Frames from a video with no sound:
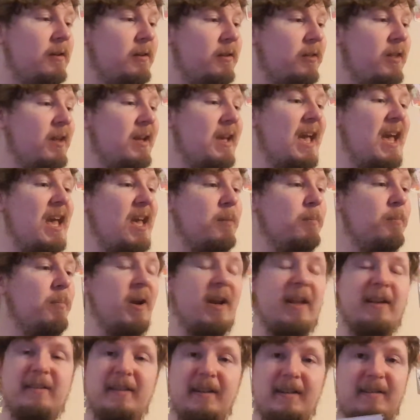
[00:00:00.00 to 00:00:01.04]
the game, but
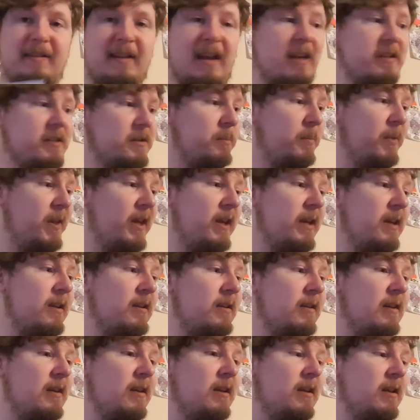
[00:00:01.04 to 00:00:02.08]
I did test play
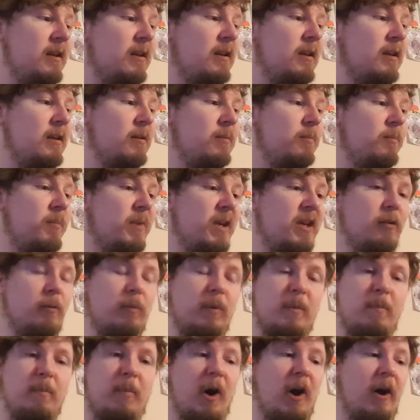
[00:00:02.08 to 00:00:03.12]
it because
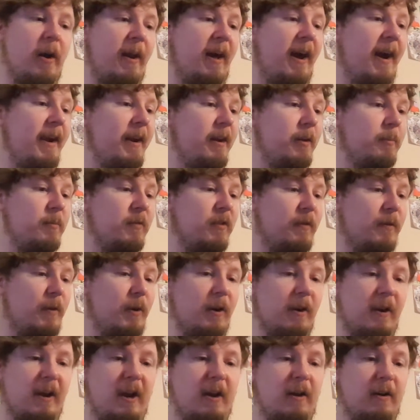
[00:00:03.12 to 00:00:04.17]
we bought items for
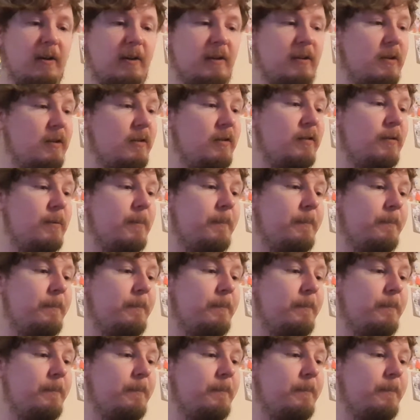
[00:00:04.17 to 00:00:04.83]
our characters.